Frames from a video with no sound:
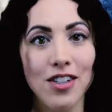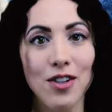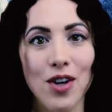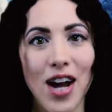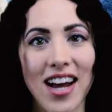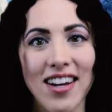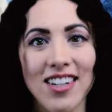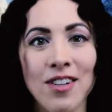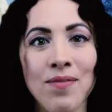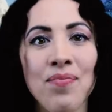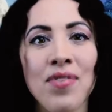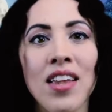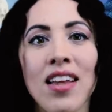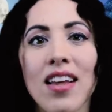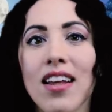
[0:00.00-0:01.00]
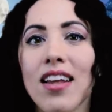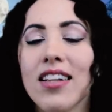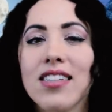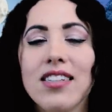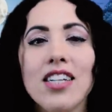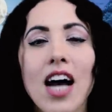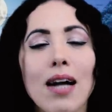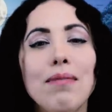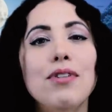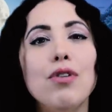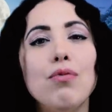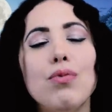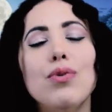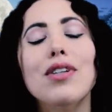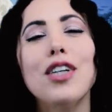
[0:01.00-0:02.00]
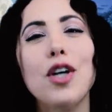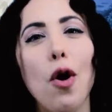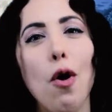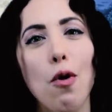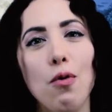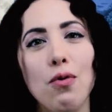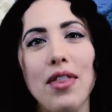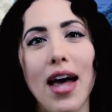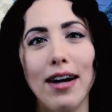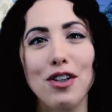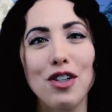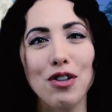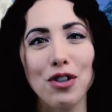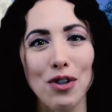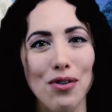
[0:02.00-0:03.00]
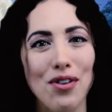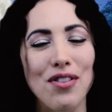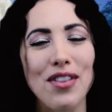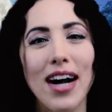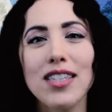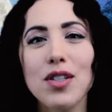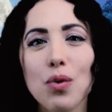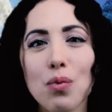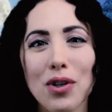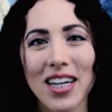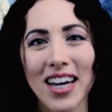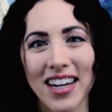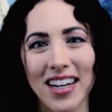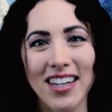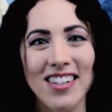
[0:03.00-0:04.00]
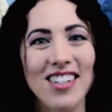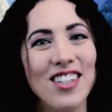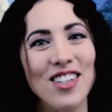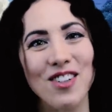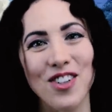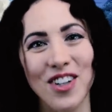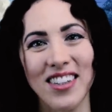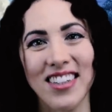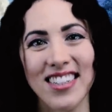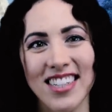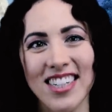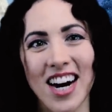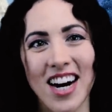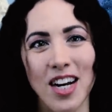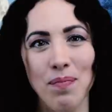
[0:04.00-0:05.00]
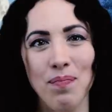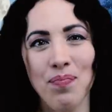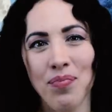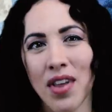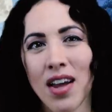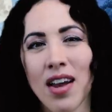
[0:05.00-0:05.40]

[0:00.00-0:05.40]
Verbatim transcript: to, and it's time to really own that truth, and that's what we're getting into during this time.